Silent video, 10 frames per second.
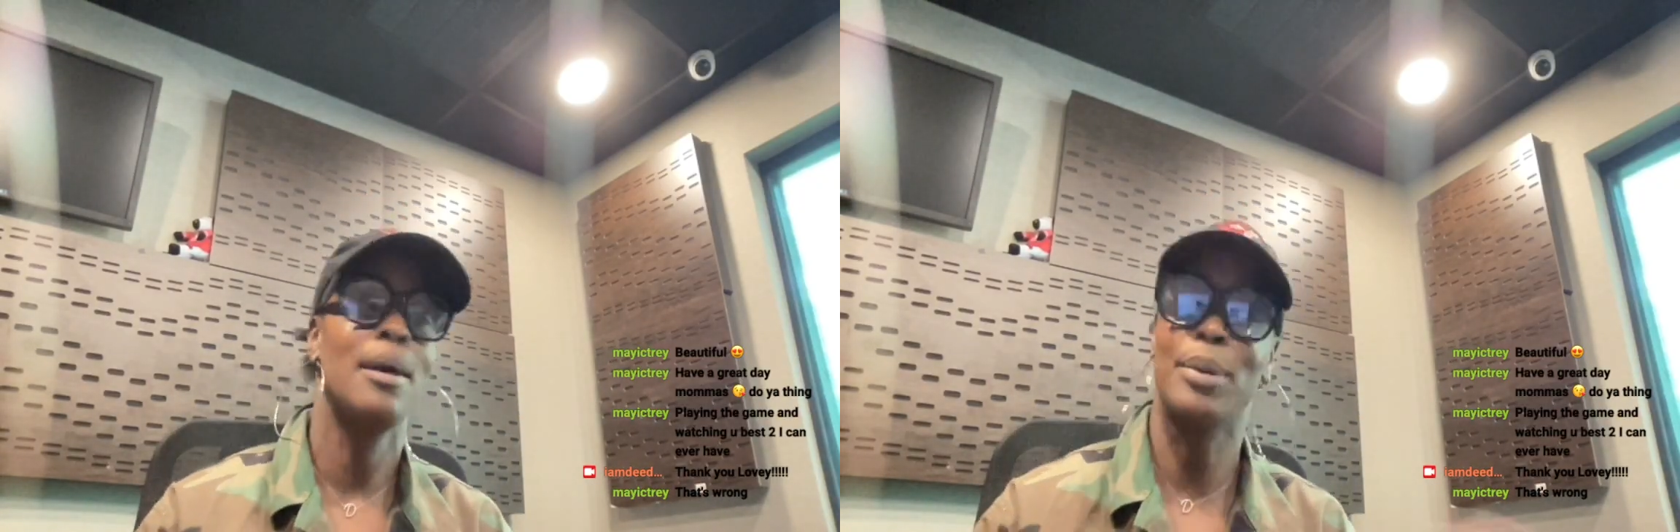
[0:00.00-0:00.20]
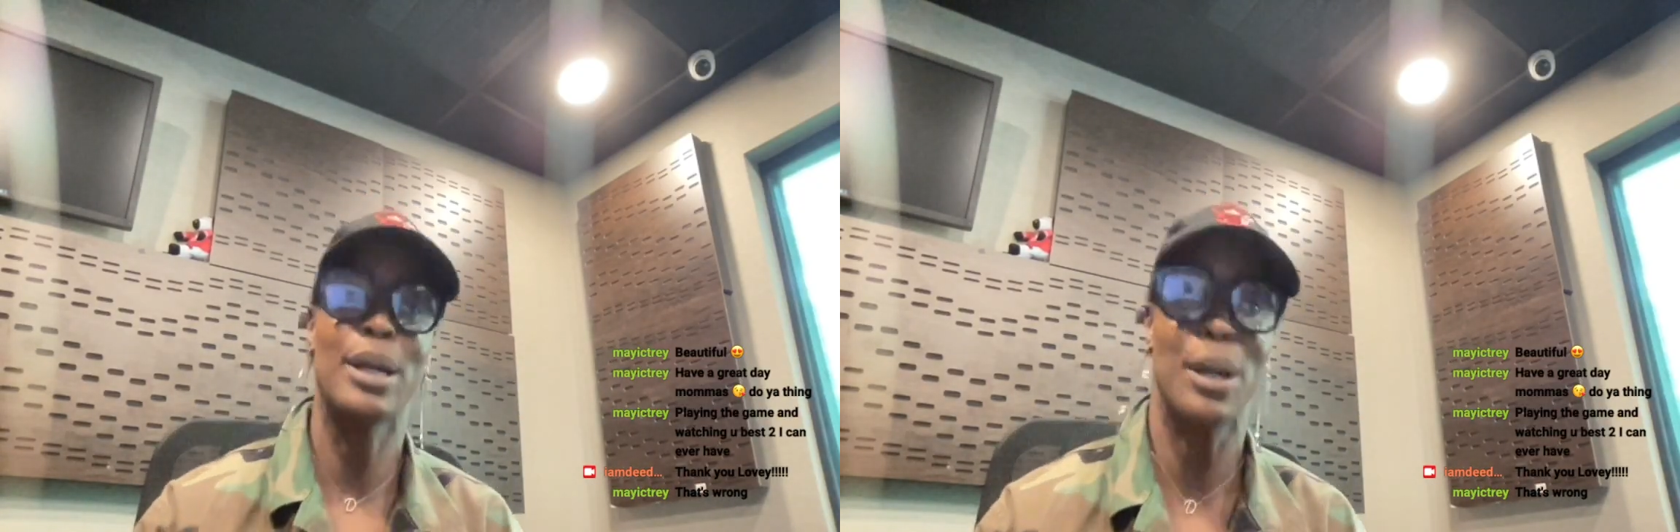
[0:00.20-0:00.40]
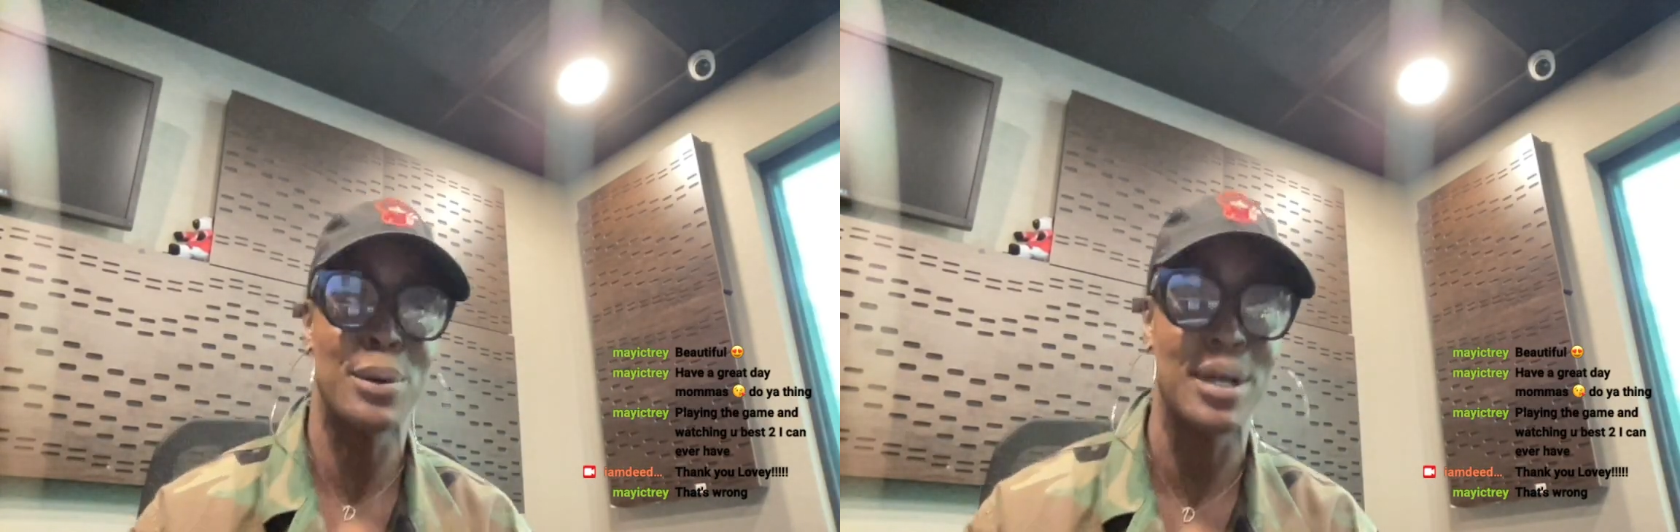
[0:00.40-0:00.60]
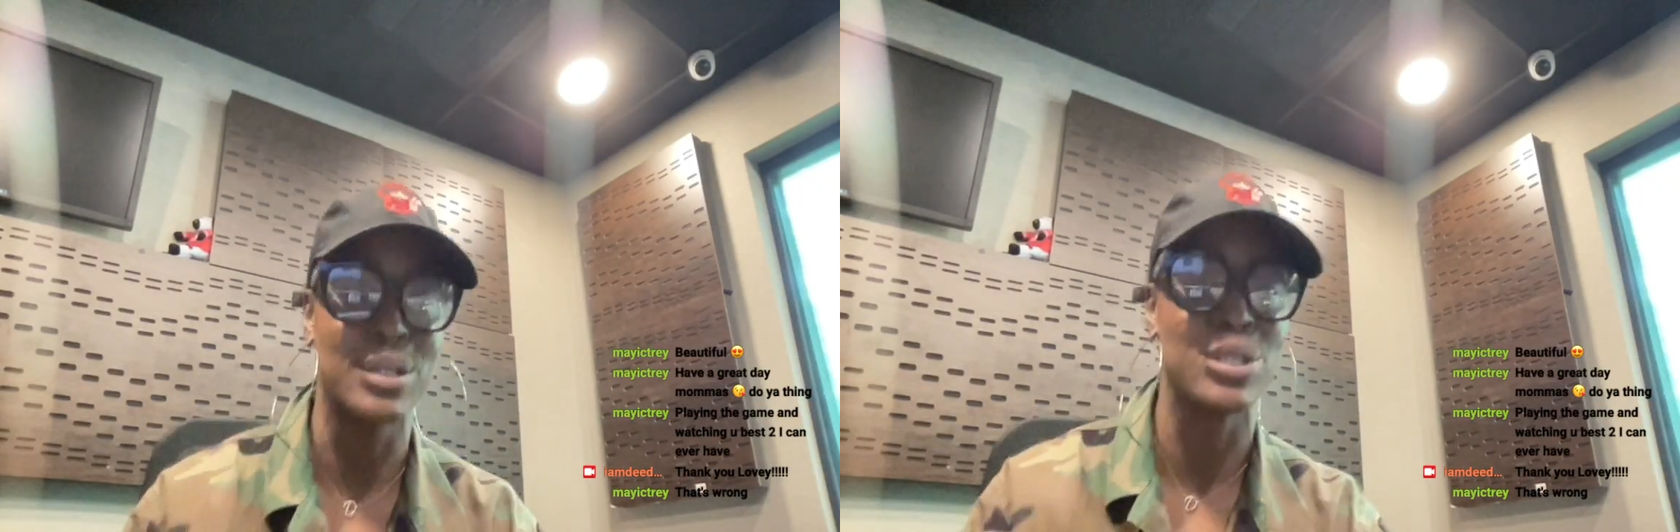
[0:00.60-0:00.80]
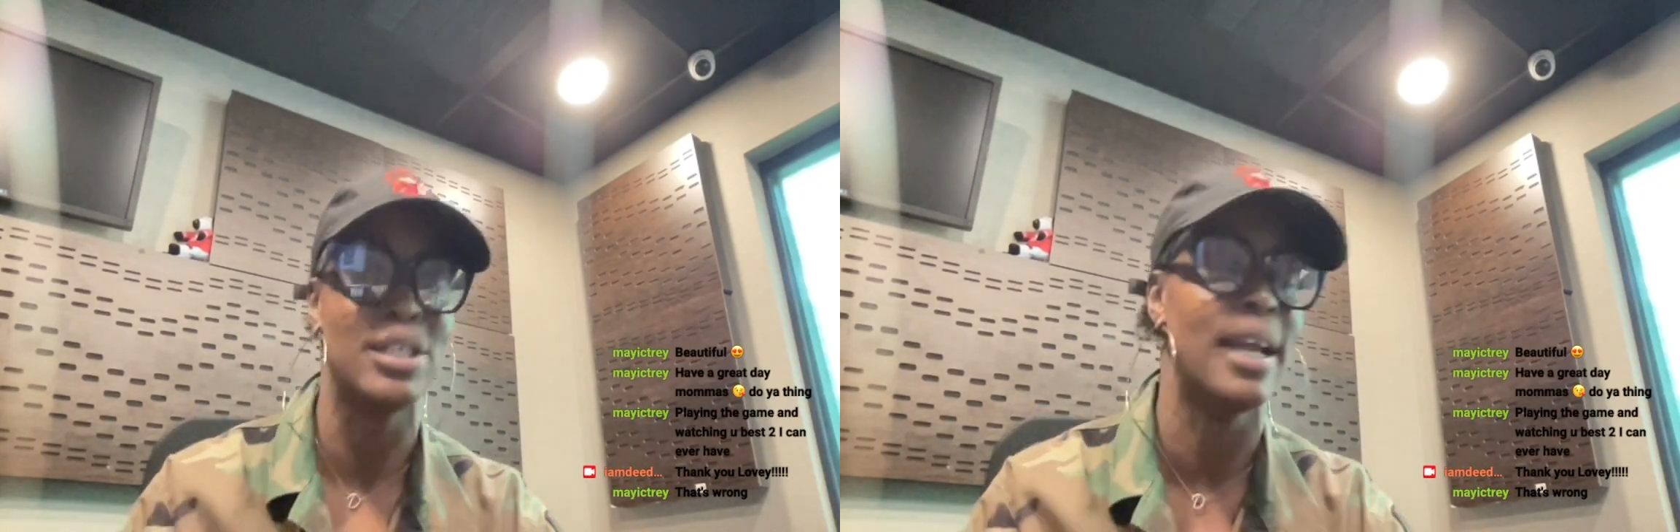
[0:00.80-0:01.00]
but I don't
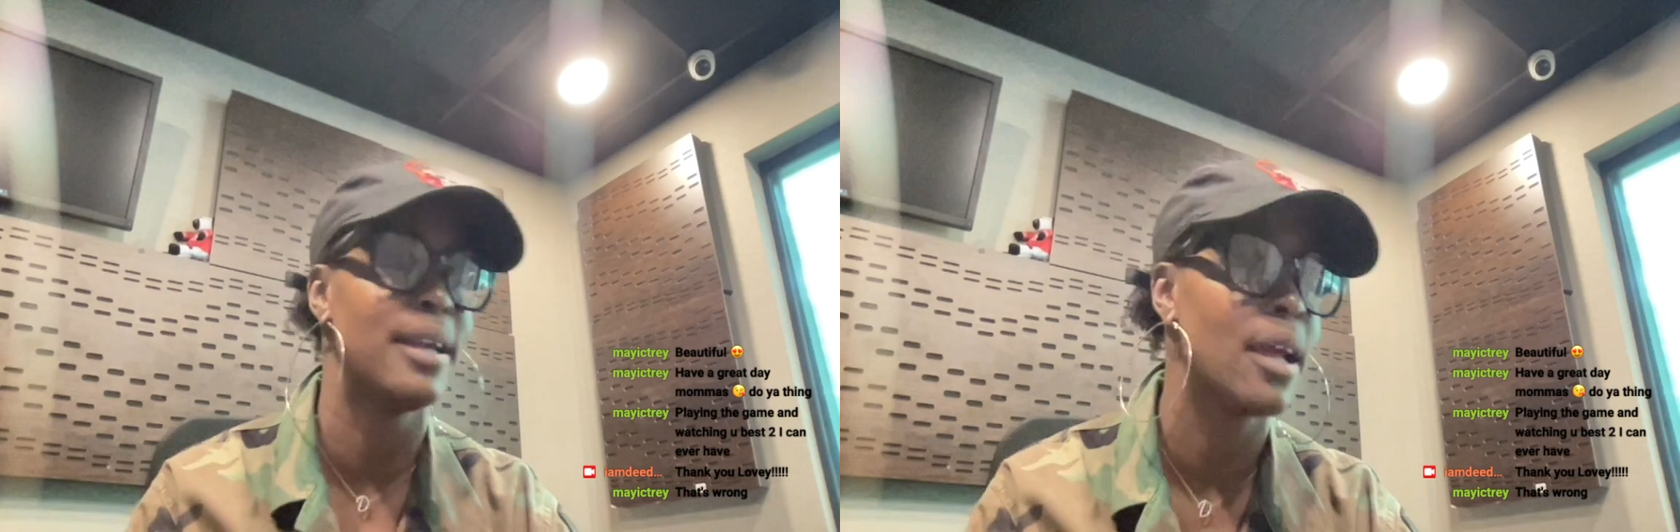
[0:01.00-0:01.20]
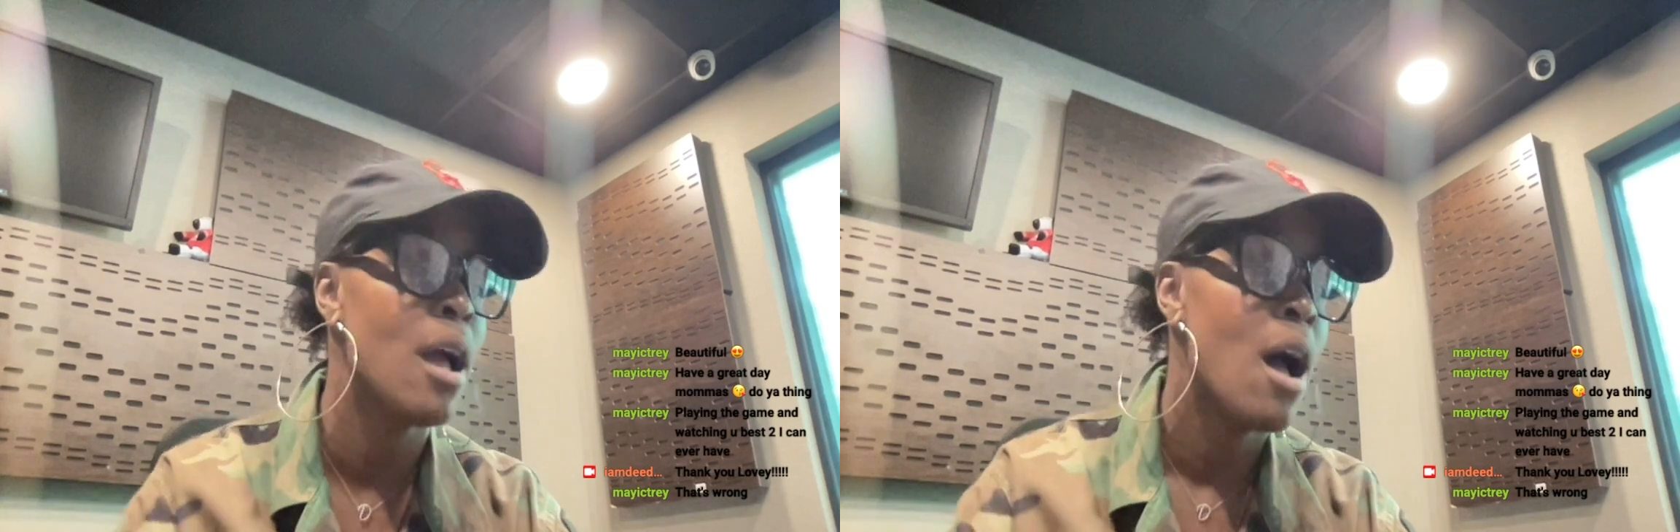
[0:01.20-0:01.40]
understand it.